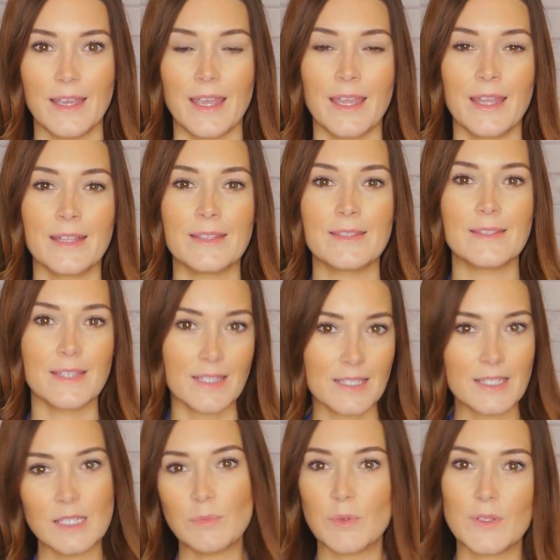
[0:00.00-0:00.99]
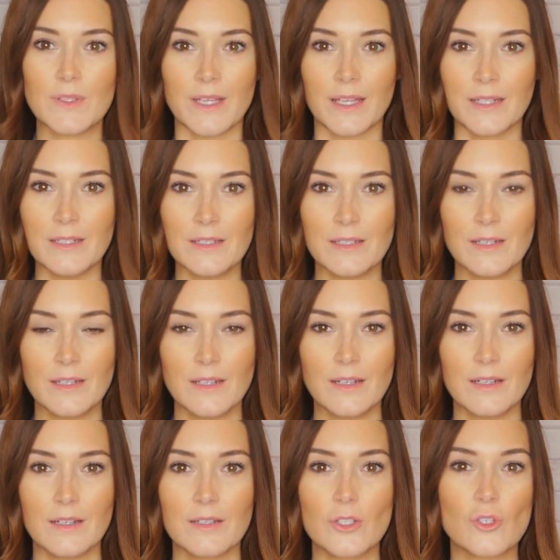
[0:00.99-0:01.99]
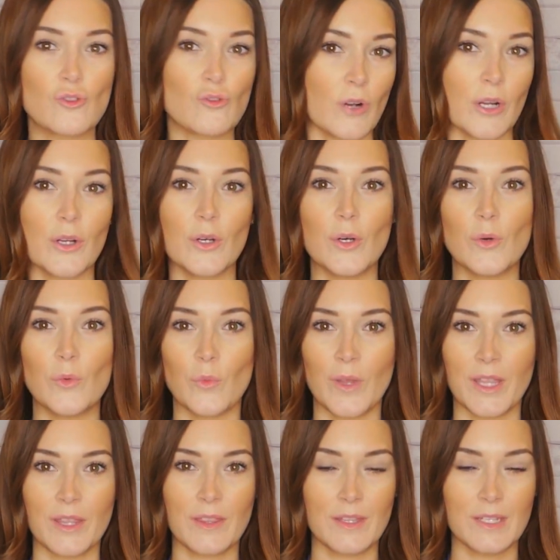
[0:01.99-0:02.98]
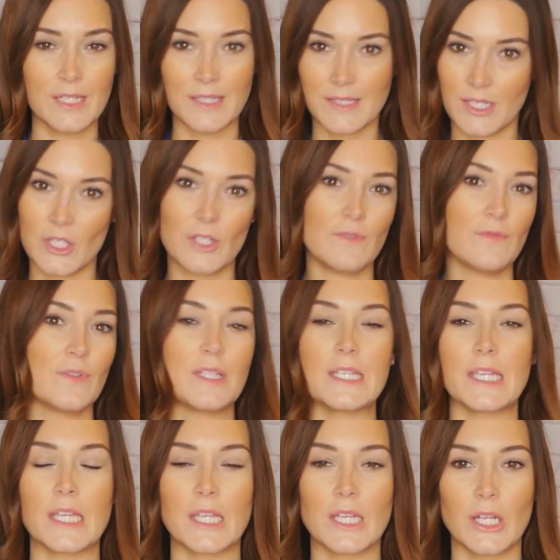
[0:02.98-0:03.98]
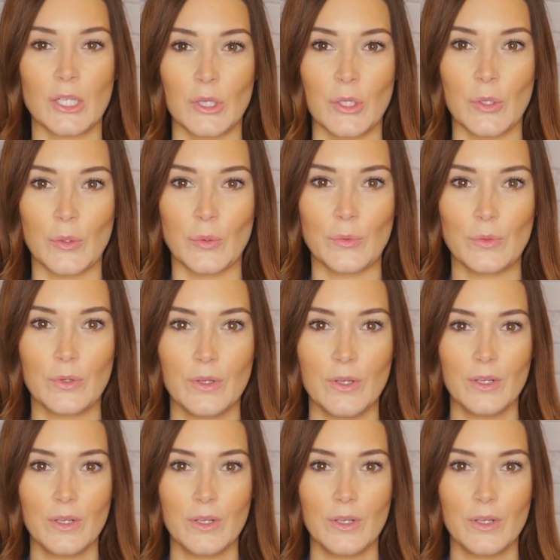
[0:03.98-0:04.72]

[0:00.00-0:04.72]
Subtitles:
And 60% struggle with decision fatigue alone.